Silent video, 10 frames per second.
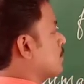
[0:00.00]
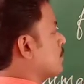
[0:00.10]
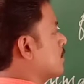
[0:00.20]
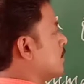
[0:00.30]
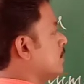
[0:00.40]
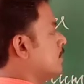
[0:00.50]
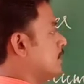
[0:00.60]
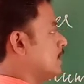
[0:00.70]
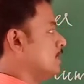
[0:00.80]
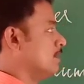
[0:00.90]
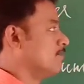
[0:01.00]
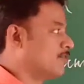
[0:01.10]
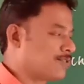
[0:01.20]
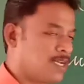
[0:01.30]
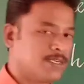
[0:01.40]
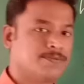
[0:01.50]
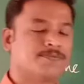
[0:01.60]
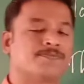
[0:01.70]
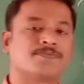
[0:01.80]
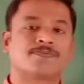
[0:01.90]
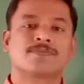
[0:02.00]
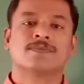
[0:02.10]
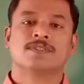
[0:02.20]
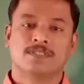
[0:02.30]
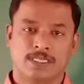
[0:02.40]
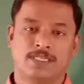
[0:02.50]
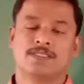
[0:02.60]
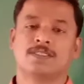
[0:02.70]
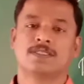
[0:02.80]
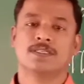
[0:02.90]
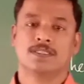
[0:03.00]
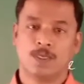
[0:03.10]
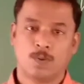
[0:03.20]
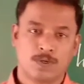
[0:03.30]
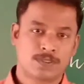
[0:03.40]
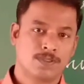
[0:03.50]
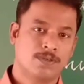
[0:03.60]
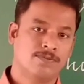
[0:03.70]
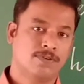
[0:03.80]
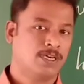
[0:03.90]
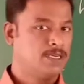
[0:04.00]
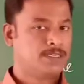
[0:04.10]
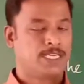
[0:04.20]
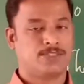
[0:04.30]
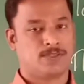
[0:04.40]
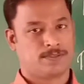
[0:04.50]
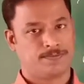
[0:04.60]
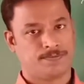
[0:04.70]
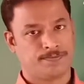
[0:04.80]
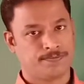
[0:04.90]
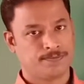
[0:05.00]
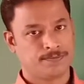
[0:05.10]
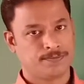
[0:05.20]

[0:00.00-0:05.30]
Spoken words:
works in the first line, that is, the works of nature.